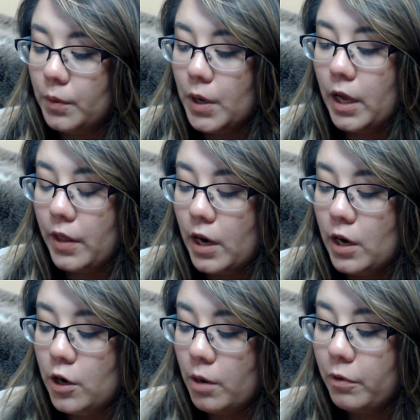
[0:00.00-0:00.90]
And
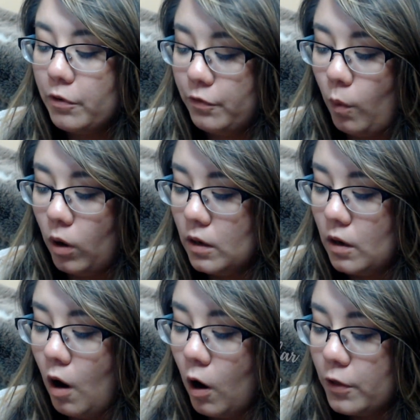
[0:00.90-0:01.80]
then number 4,
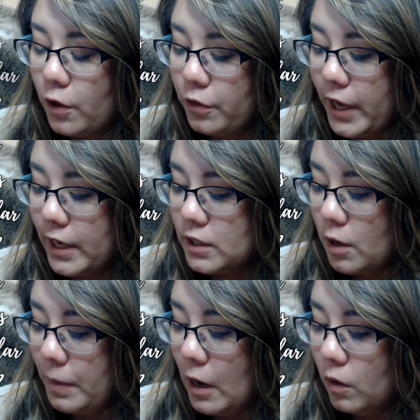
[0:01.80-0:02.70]
are there things
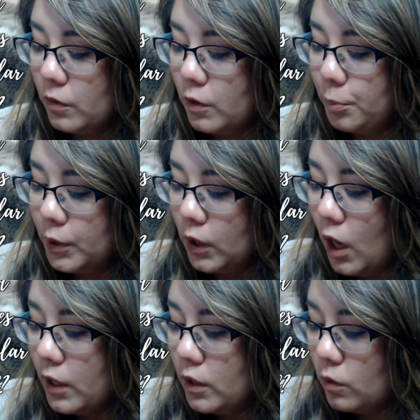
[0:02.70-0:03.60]
about the
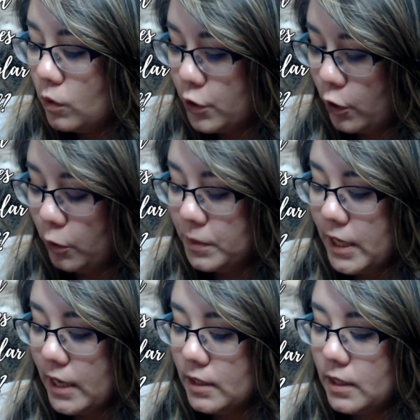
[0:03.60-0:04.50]
plot or
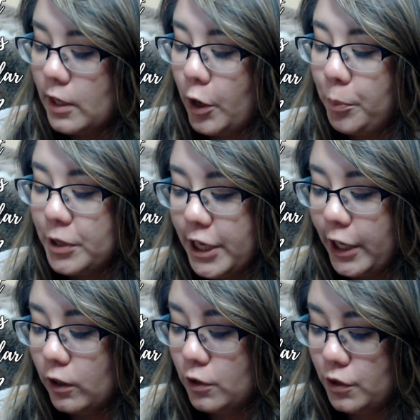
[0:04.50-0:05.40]
circumstances that are
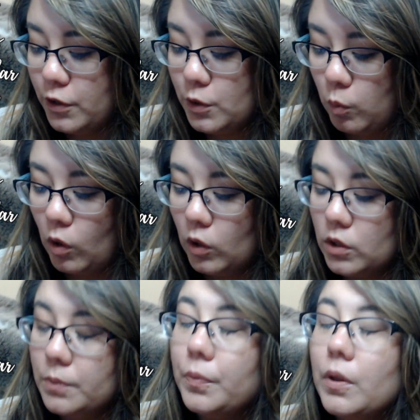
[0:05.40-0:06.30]
particular to this world?